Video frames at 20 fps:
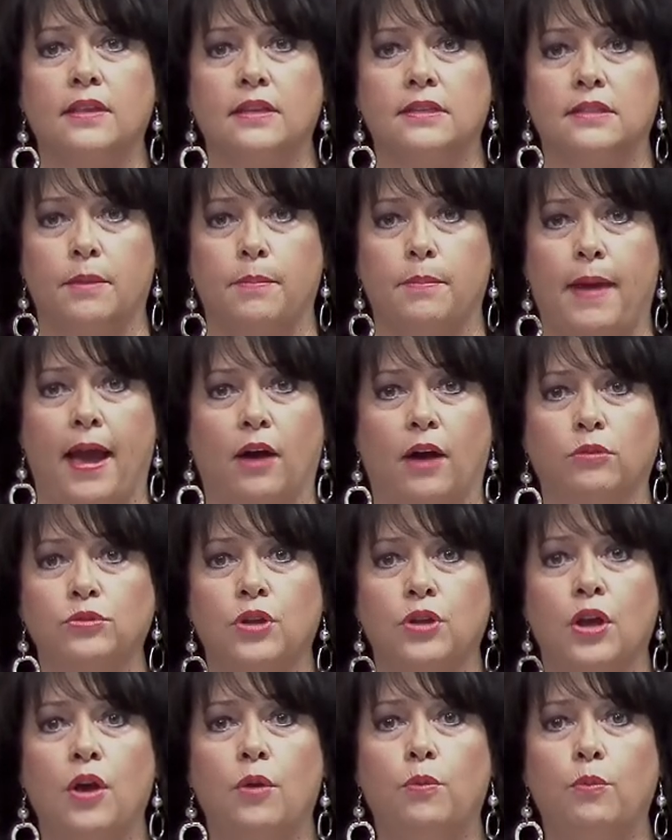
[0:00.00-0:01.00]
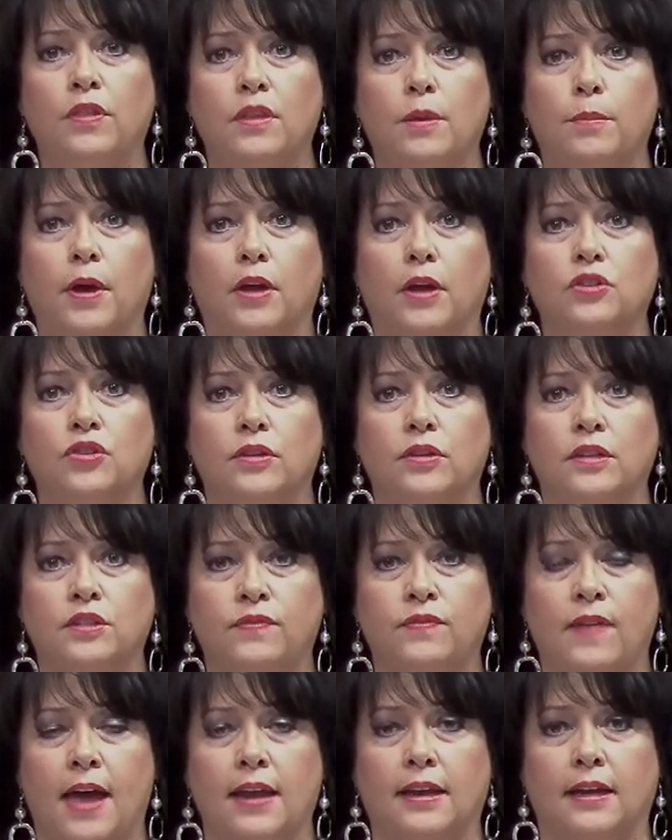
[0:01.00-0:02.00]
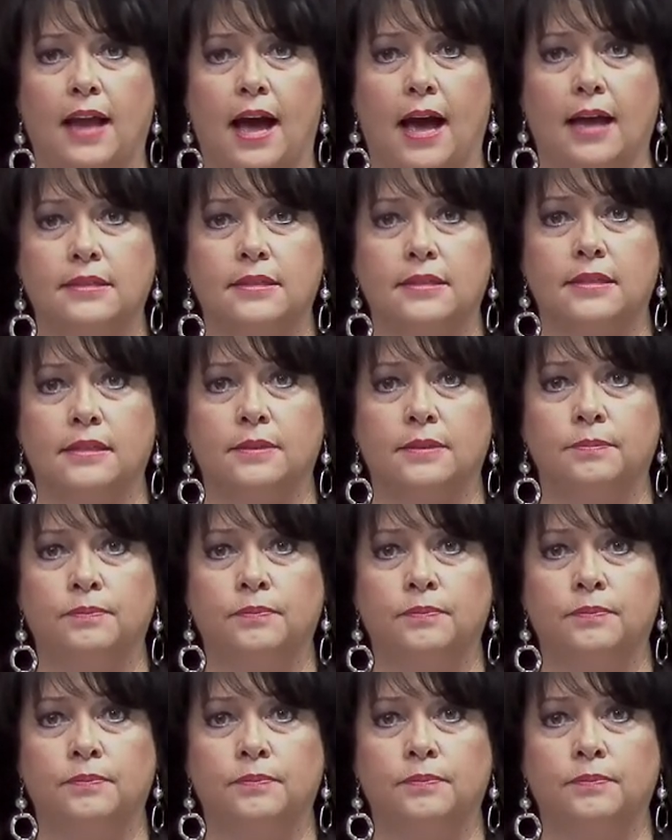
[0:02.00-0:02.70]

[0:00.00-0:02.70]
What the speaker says: this amount when the budget is finalized.